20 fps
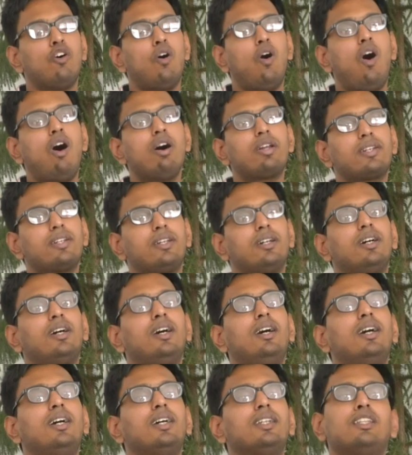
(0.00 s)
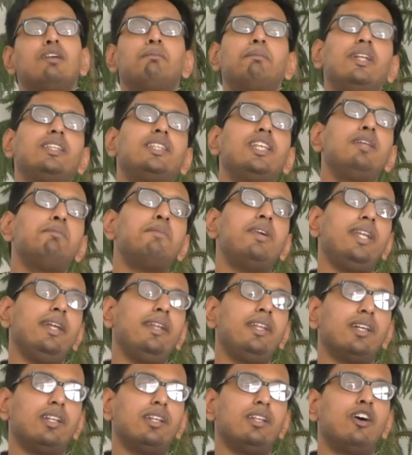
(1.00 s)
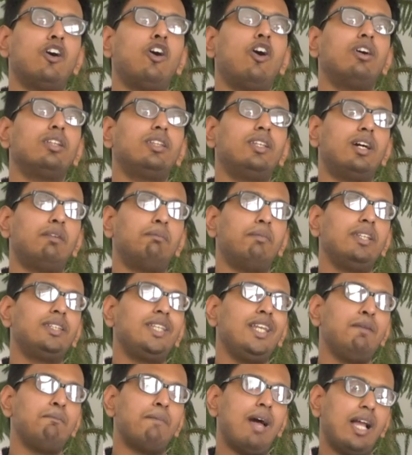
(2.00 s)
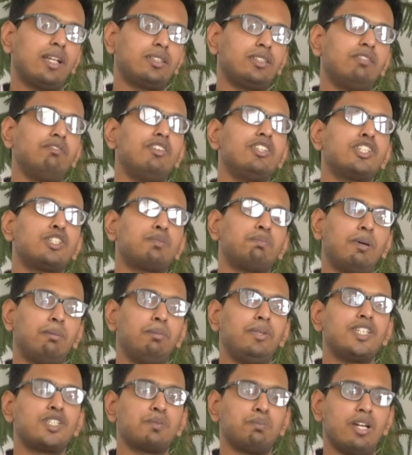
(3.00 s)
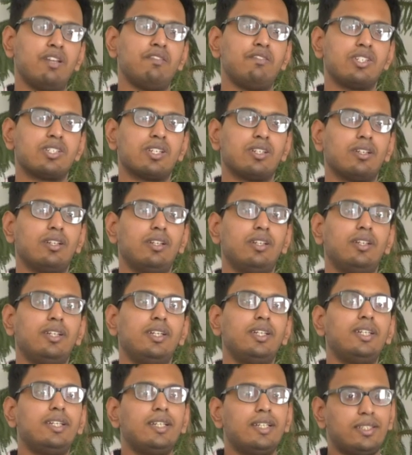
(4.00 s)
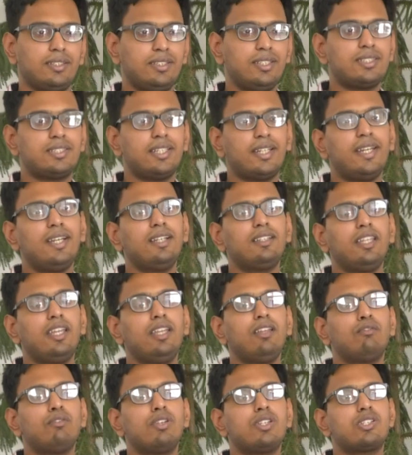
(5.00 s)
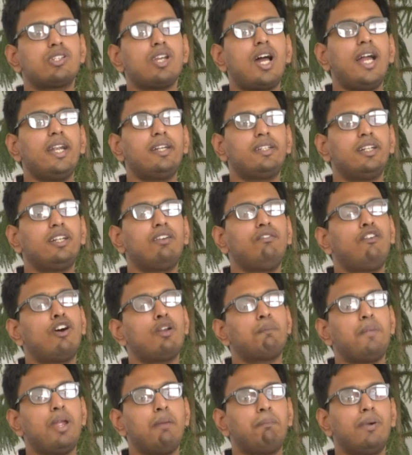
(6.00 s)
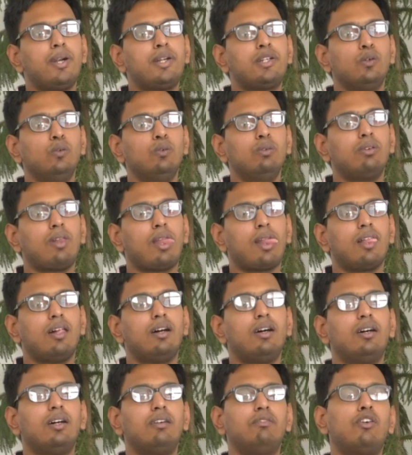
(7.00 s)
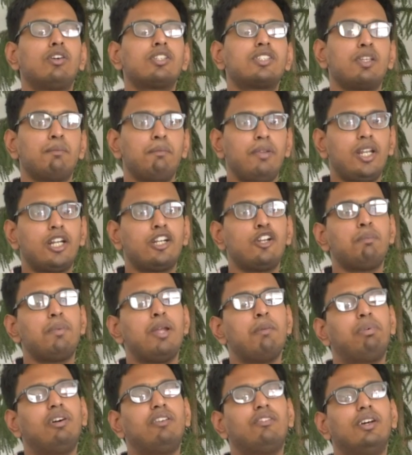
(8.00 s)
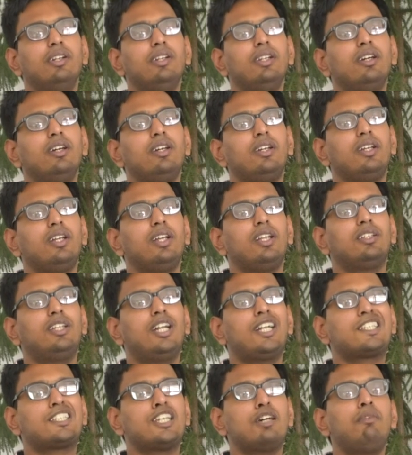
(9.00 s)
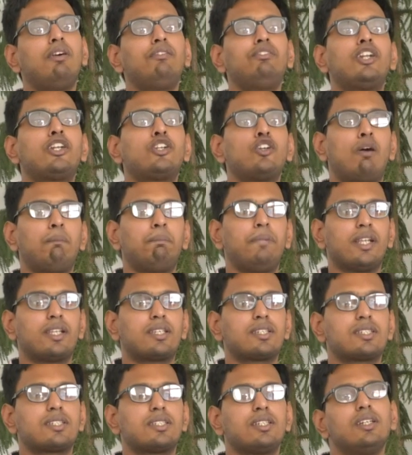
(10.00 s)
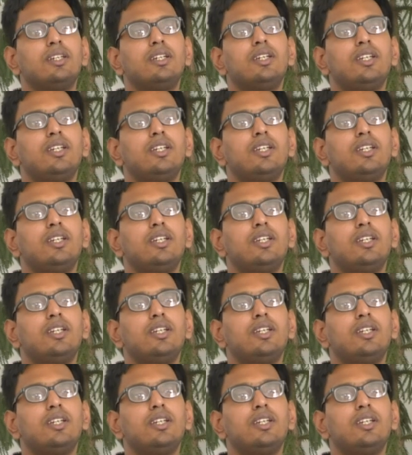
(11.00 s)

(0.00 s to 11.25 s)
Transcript: or the monthly material, the monthly magazine which is published by Vision. The second thing which I did for paper 2 was similar to paper 1, that some of the topics